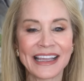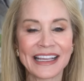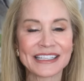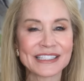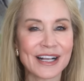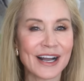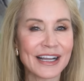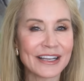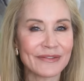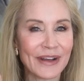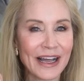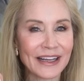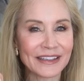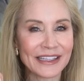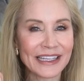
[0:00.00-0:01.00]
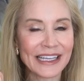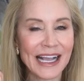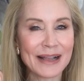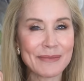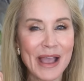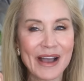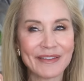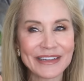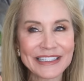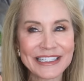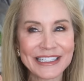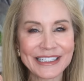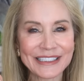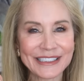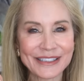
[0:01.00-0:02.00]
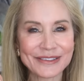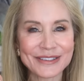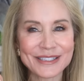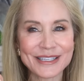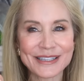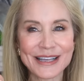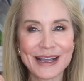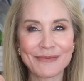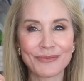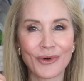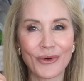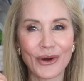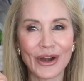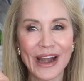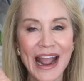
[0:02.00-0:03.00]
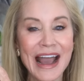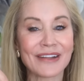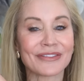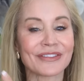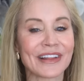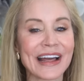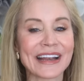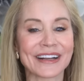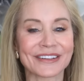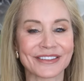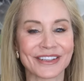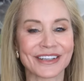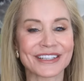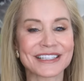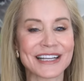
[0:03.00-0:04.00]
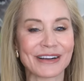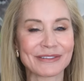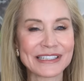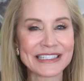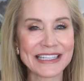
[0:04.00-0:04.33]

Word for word: It's kind of ugly. I'm having to get used to that more athletic look, shall we